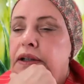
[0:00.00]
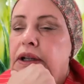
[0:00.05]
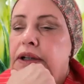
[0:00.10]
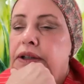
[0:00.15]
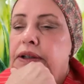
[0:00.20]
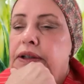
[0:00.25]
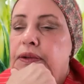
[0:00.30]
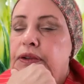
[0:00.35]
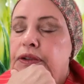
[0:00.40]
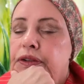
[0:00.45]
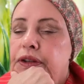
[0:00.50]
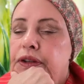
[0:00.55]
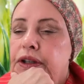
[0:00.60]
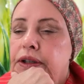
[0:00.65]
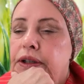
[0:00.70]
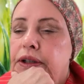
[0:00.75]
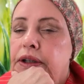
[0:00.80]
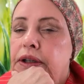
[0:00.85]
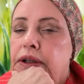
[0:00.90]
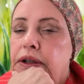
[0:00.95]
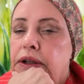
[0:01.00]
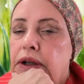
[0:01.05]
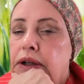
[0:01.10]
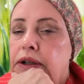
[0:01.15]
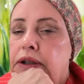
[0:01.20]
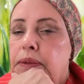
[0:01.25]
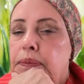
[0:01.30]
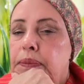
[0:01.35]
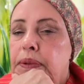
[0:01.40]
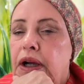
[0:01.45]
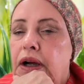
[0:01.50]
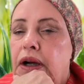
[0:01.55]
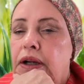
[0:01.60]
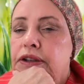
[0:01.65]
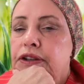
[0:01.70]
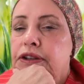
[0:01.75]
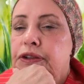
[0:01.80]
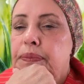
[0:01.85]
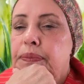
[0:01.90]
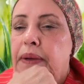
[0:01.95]
And I was thinking, I'm going to be
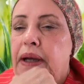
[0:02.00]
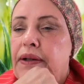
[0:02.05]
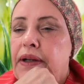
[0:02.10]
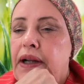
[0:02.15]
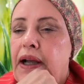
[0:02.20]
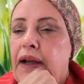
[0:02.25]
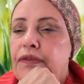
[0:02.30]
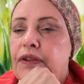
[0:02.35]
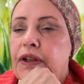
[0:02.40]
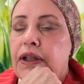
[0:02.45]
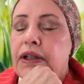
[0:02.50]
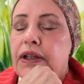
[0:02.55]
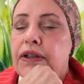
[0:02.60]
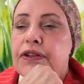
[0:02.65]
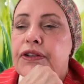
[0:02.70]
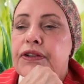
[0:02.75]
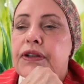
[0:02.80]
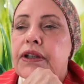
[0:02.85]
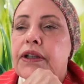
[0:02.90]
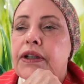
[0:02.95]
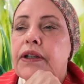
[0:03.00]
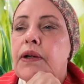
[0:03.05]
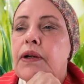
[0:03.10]
honest about Afghanistan.